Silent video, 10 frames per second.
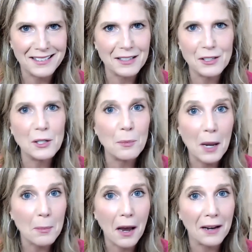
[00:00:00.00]
It's just a
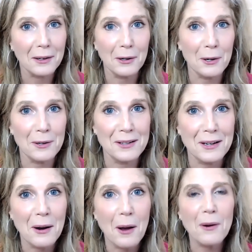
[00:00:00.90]
man behind a curtain,
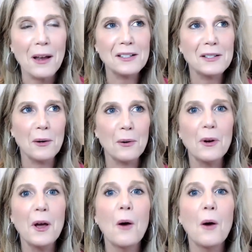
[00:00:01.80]
And so